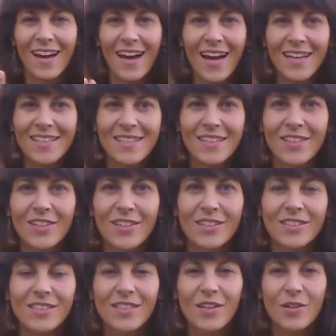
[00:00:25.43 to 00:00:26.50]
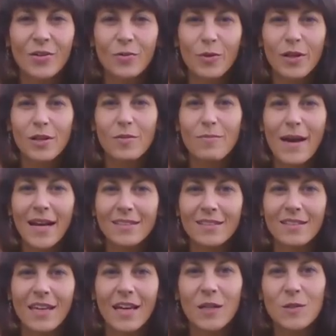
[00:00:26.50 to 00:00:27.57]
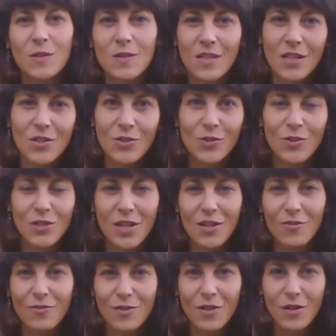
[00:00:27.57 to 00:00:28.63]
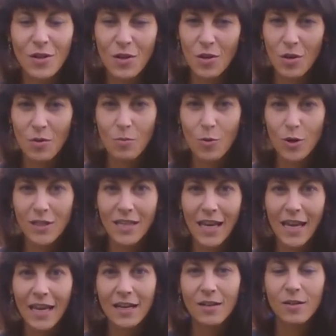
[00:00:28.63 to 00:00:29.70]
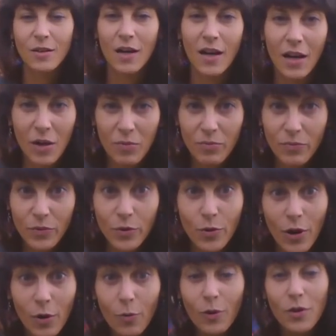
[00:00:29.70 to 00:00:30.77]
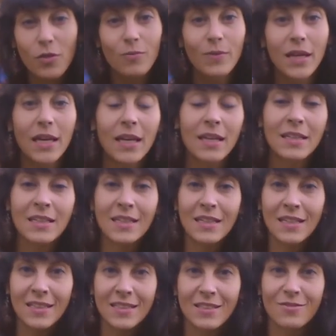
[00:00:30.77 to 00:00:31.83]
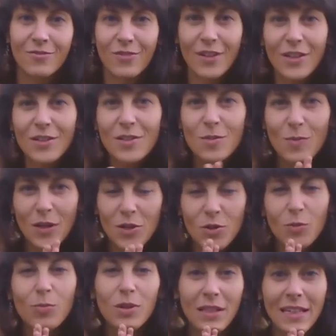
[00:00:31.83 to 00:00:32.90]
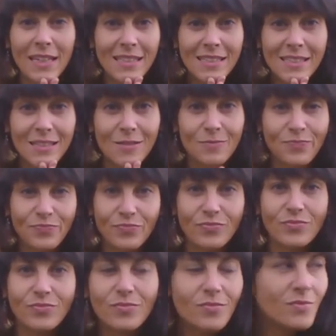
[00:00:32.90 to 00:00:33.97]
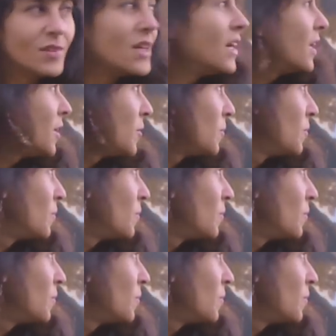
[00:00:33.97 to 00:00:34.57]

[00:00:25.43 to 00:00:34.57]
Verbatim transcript: Hi, Seekers. Welcome back to the Existential Shift. Morgane, um, you are with me a very special place. Um,